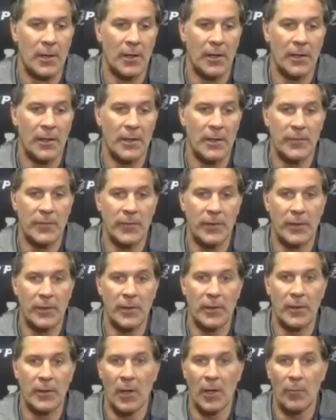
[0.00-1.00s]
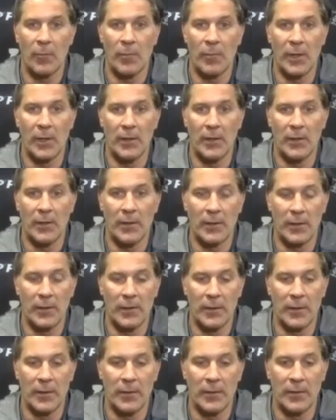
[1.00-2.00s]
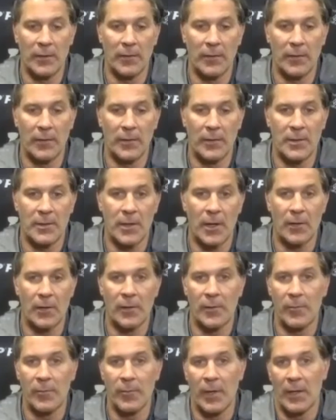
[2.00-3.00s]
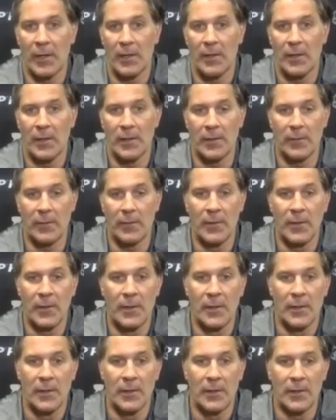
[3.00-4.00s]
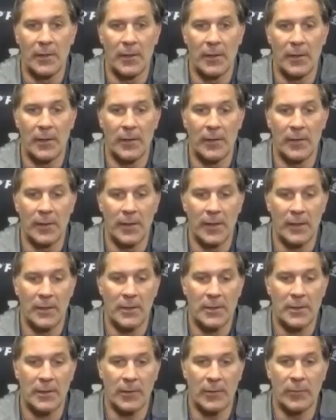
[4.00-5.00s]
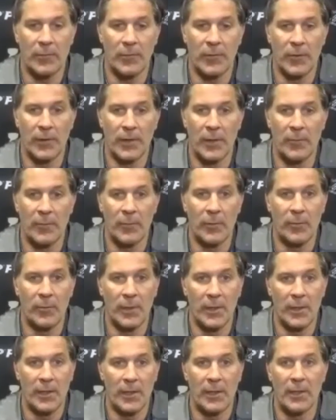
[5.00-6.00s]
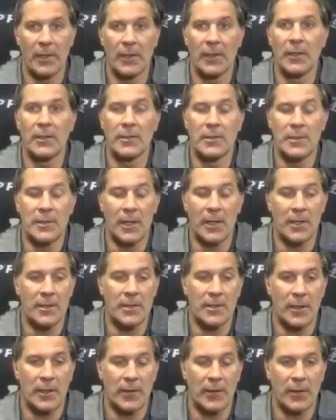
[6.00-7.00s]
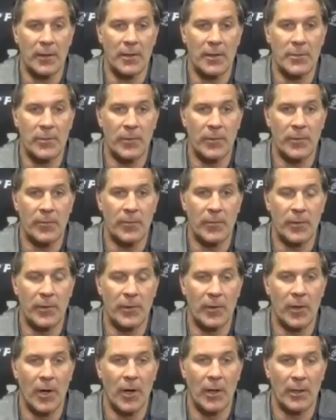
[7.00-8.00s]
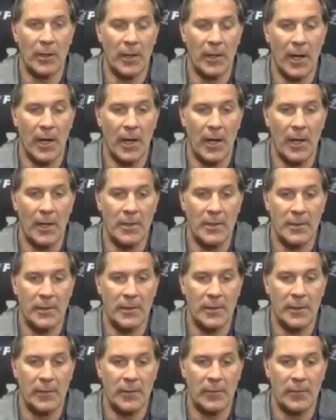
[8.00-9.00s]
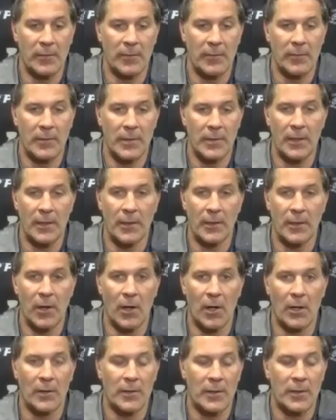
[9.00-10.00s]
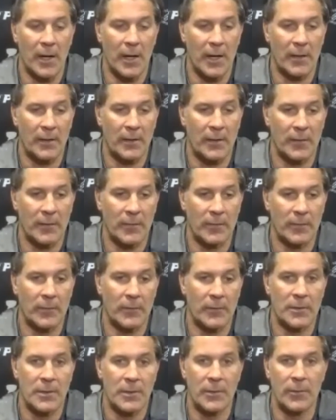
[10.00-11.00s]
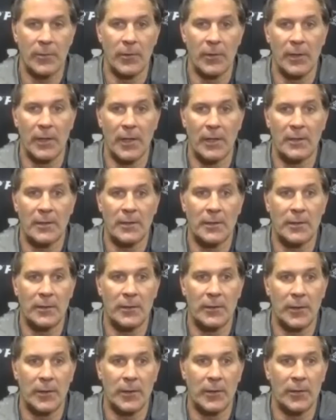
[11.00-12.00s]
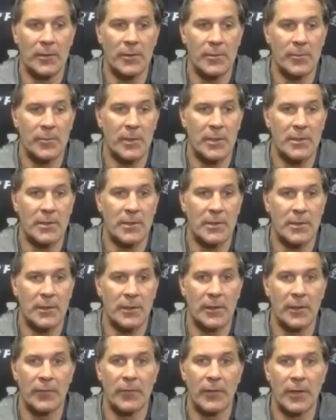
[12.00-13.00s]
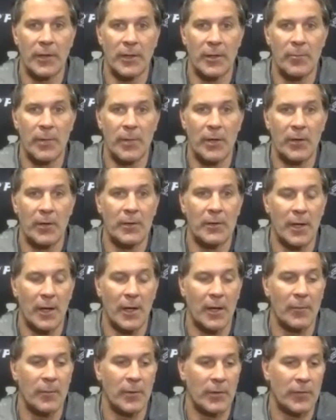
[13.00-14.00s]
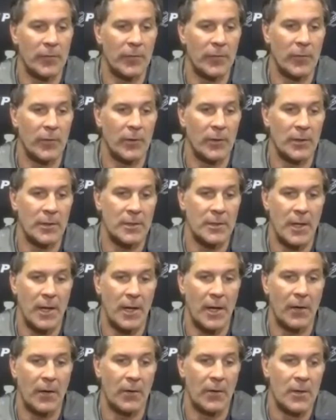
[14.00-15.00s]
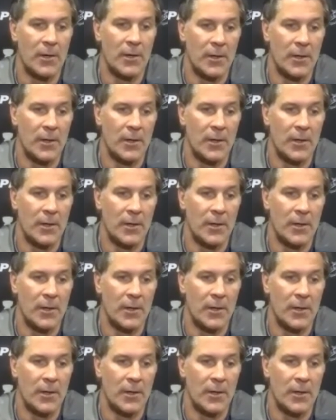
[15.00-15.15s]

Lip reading: he's feeling a lot better and he's on the mend. And the next thing for him will be getting in skates like this with a lot of guys and then taking contact. And we'll see where he gets to. You know, he's missed a significant amount of time here for us now.